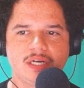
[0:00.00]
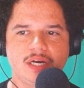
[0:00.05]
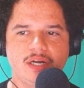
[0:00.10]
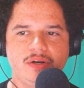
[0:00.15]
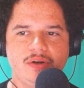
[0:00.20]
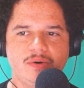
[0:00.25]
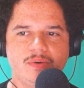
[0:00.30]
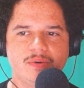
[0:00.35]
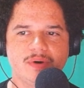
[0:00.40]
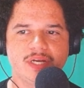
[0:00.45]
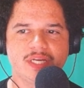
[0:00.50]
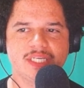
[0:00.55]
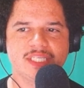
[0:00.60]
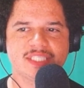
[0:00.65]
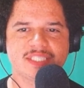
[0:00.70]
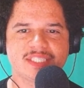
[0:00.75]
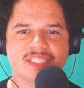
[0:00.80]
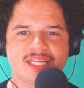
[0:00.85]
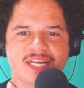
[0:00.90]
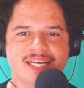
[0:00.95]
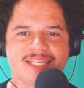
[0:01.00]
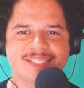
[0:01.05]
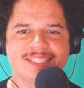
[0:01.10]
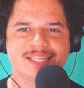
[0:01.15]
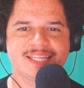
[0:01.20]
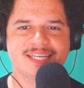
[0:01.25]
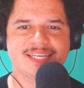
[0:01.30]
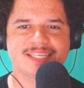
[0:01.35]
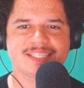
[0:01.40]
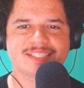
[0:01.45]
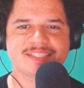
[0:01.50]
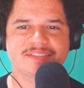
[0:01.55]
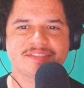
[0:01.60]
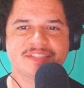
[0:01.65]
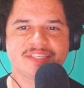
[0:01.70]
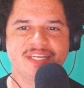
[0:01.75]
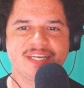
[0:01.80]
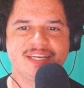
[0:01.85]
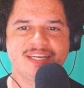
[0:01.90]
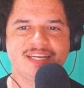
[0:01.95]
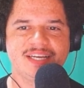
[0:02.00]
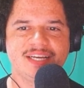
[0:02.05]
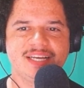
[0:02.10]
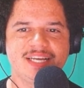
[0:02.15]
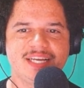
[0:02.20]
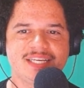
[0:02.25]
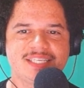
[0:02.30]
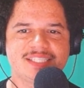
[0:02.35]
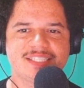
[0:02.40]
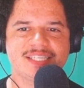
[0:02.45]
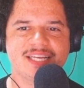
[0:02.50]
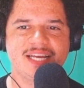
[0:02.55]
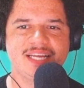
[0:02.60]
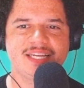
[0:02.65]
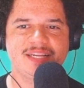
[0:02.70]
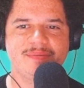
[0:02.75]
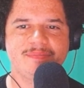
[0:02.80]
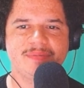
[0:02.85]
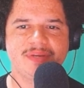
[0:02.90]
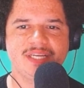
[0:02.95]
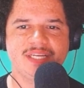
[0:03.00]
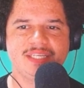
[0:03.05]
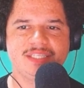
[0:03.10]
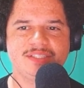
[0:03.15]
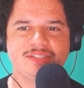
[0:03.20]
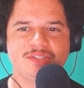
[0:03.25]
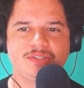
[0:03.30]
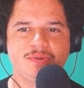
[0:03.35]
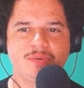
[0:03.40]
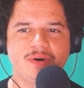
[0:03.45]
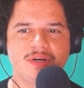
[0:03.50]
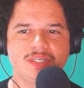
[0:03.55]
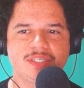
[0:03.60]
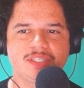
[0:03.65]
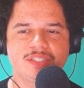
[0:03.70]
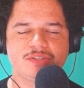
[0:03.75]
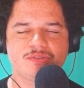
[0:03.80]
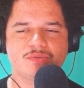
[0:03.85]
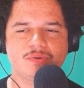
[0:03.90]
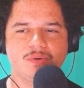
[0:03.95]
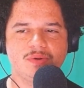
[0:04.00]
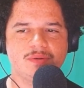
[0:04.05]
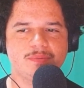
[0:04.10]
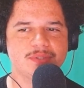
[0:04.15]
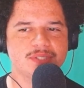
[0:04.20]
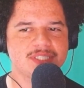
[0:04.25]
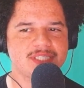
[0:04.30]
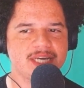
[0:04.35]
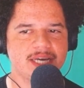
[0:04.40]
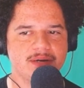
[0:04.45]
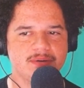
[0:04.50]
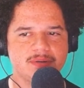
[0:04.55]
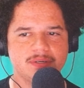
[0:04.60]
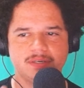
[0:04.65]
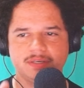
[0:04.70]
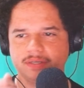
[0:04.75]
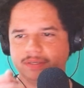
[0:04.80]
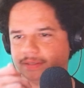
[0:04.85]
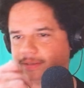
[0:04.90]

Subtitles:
a noise as this excited me to uncontrollable terror.